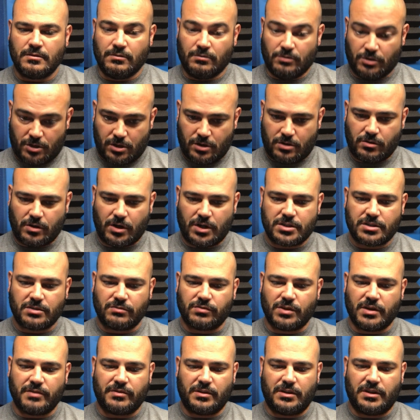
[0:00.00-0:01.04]
"Look across the
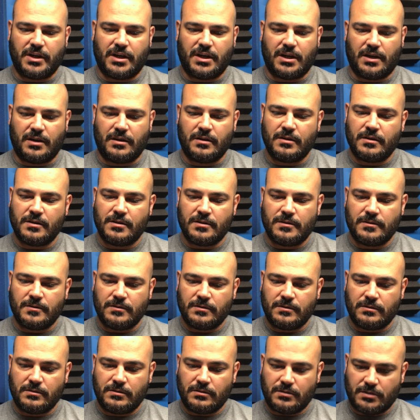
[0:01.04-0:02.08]
river, Lenny,
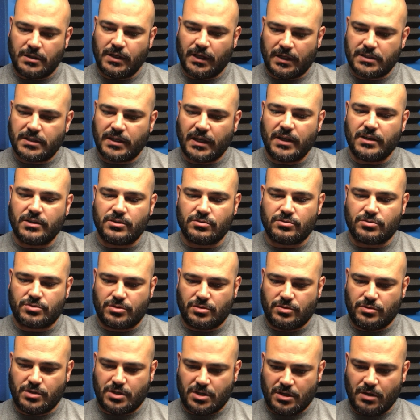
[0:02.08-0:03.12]
and I'll tell you
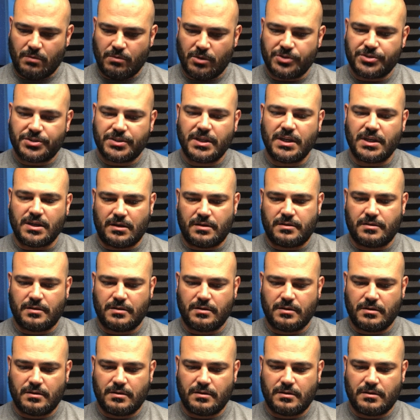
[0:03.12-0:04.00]
so you can almost see it."